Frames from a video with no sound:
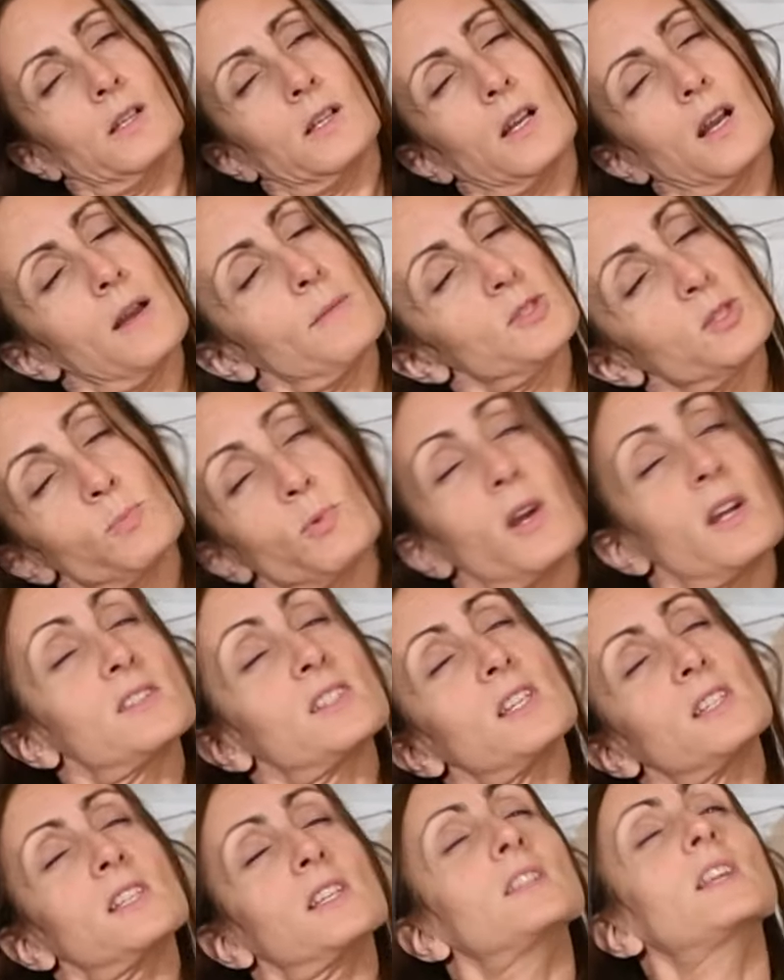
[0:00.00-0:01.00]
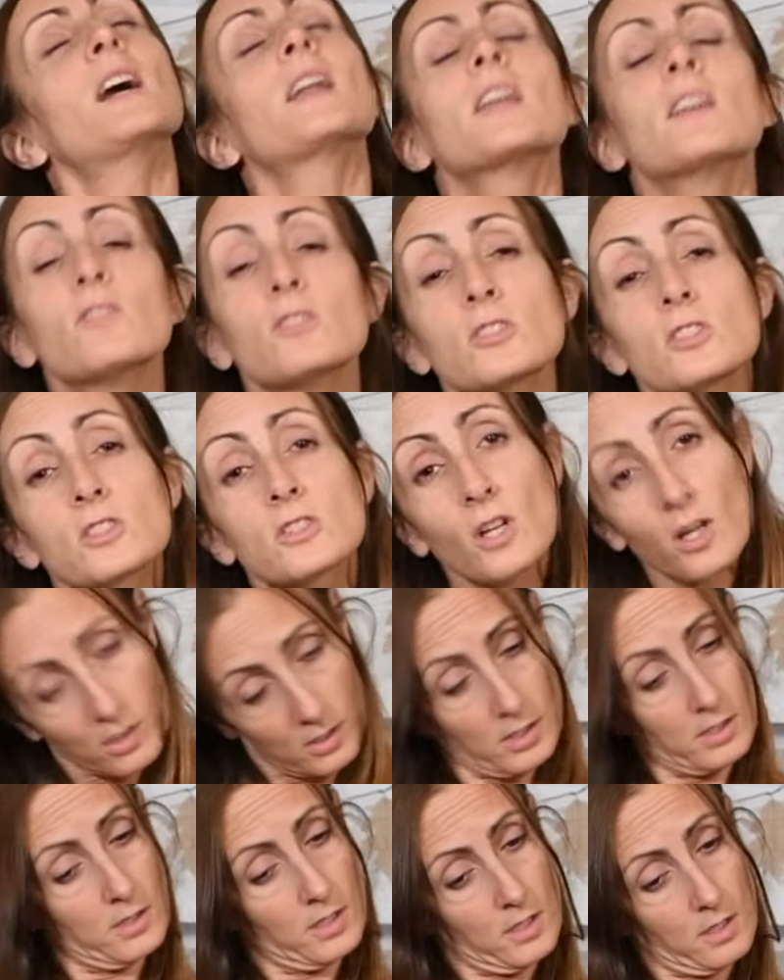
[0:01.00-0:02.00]
I'm surprised I did that even just
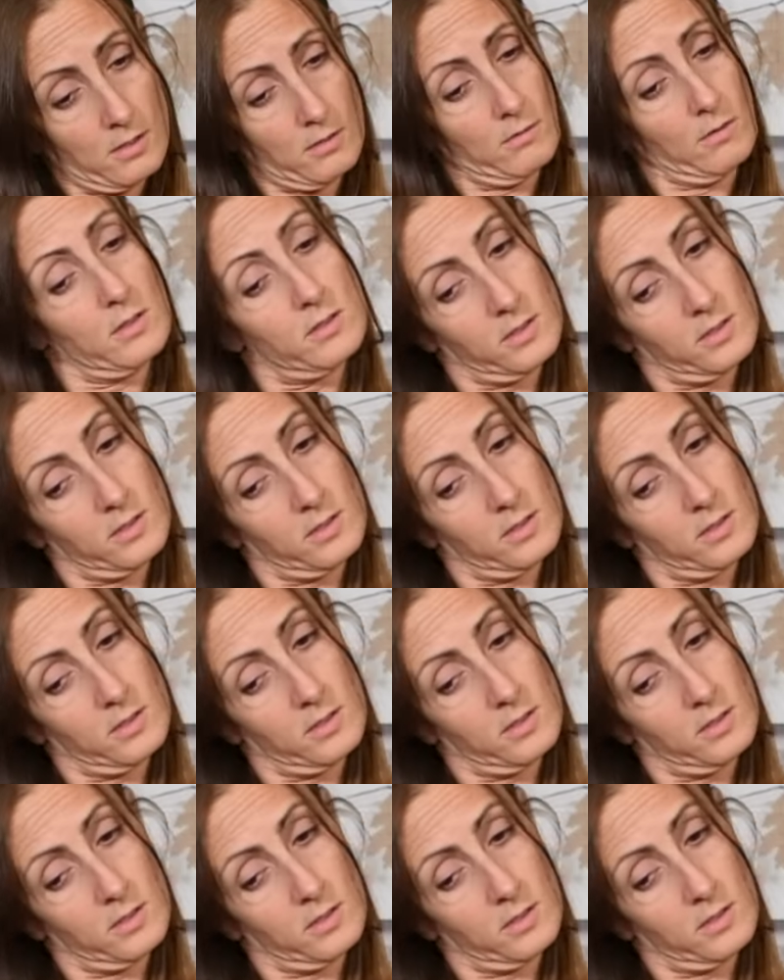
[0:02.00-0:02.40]
talking to you.